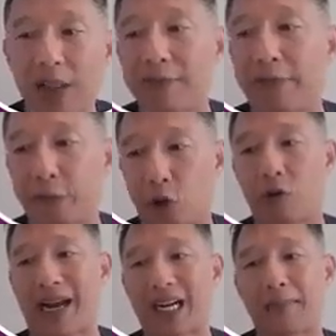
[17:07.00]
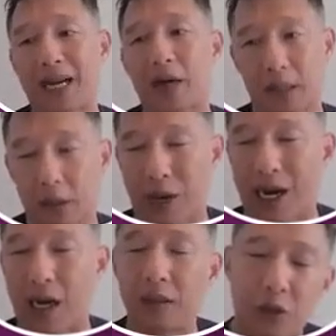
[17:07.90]
calcium fluoride coming out of the
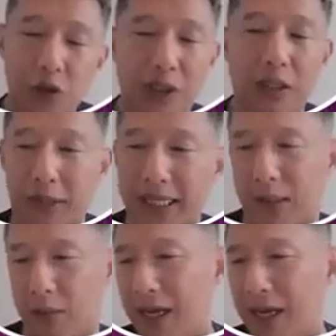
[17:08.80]
ground usually grades